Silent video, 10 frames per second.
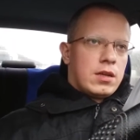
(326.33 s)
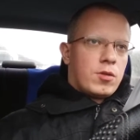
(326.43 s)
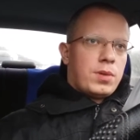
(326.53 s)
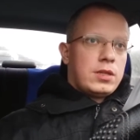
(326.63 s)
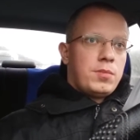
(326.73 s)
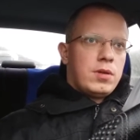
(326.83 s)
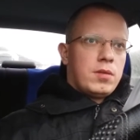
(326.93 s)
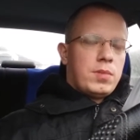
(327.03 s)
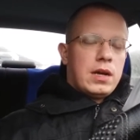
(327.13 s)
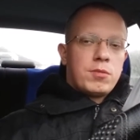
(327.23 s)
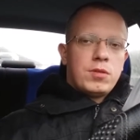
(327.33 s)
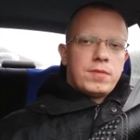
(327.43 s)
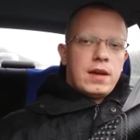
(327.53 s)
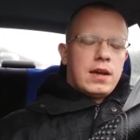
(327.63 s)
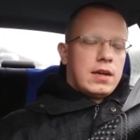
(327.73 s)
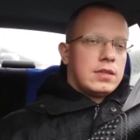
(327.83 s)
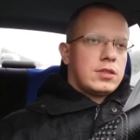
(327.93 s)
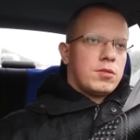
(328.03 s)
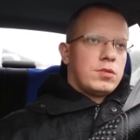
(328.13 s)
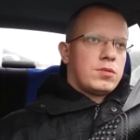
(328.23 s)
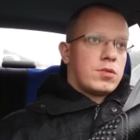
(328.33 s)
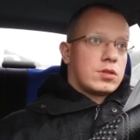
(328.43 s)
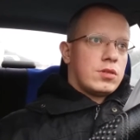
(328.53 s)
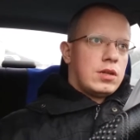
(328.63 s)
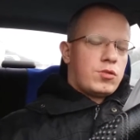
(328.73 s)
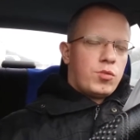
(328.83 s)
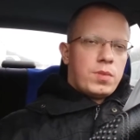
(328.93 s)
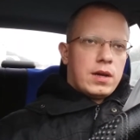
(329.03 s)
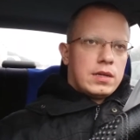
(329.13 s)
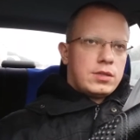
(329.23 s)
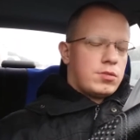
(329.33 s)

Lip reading: compatible back with N, so it works on the 2 bands.